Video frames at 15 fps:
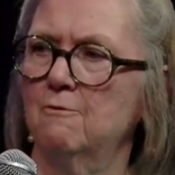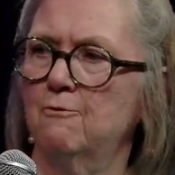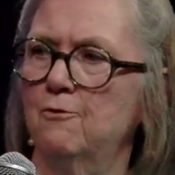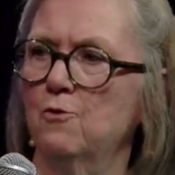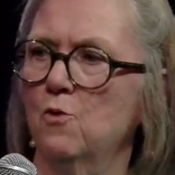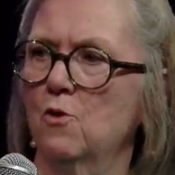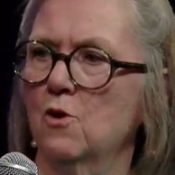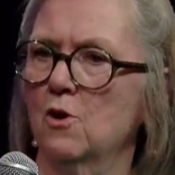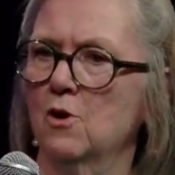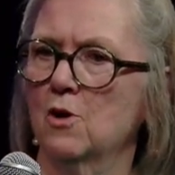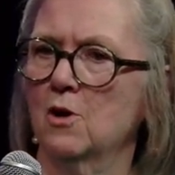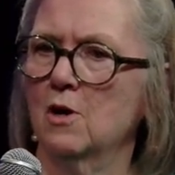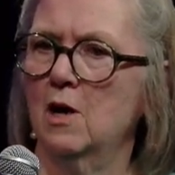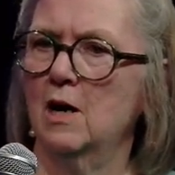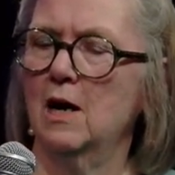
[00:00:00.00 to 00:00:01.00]

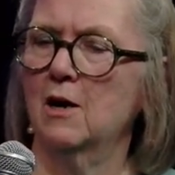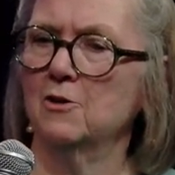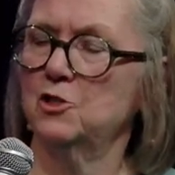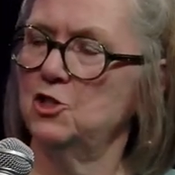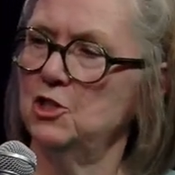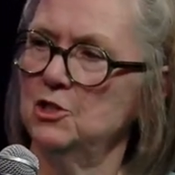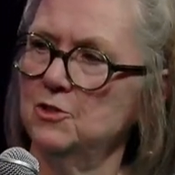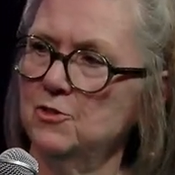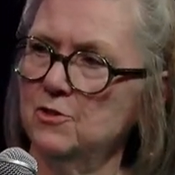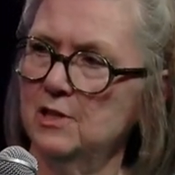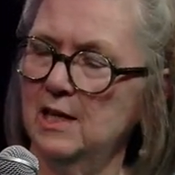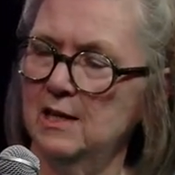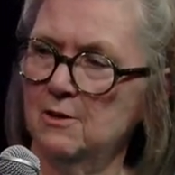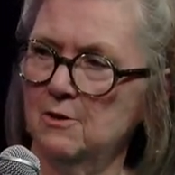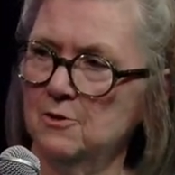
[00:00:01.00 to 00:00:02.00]
for our
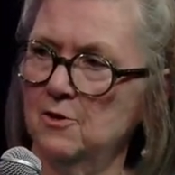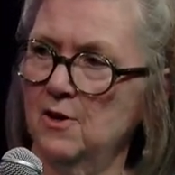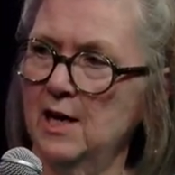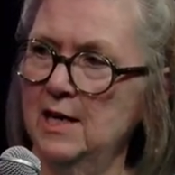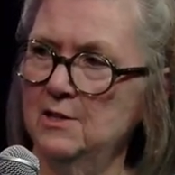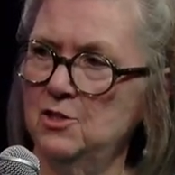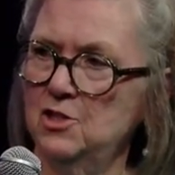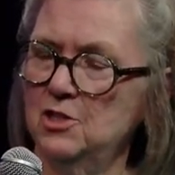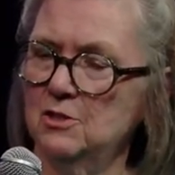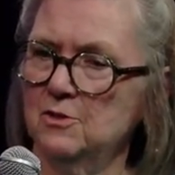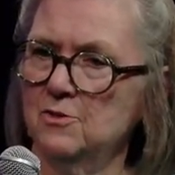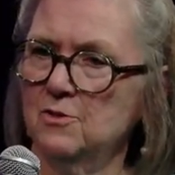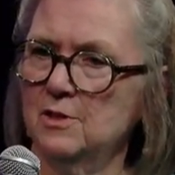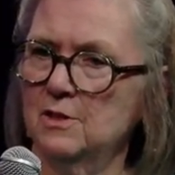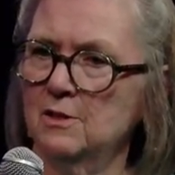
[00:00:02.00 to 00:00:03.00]
children and our
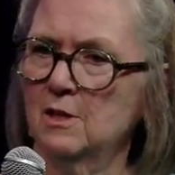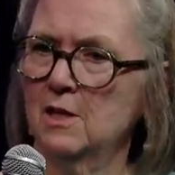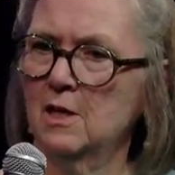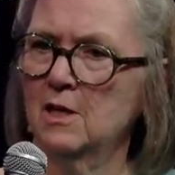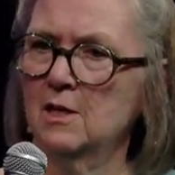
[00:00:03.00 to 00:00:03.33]
grandchildren